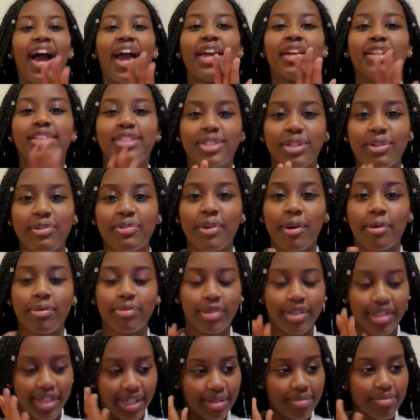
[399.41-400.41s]
I
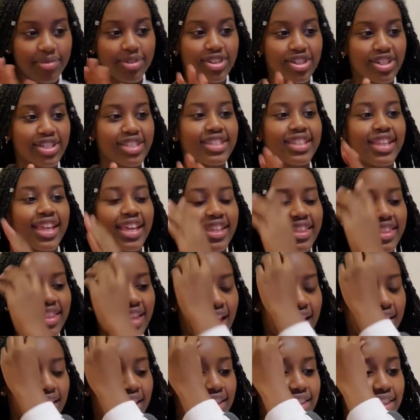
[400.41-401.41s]
interrupted him just like
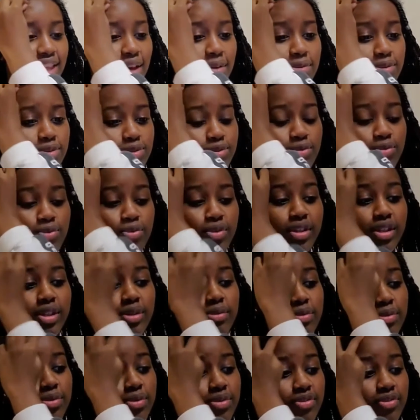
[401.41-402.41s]
that. Like, that was
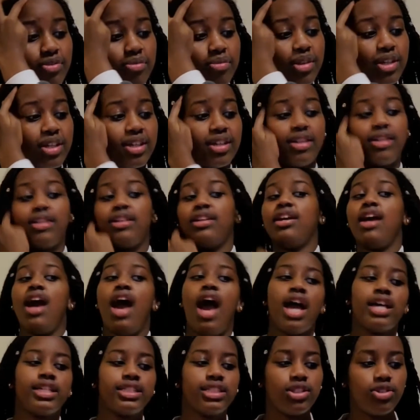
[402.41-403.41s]
really rude of me.
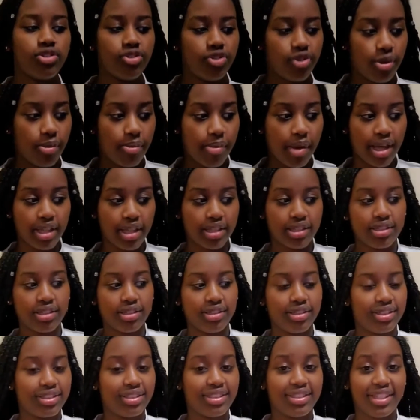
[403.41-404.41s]
I still feel bad
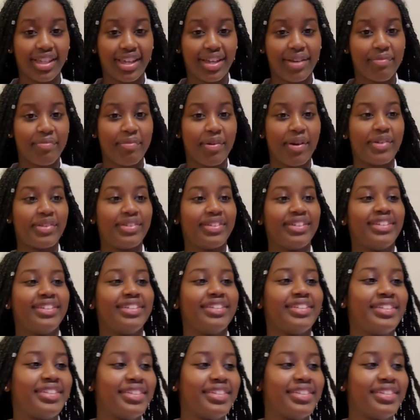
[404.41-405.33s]
to stay about it.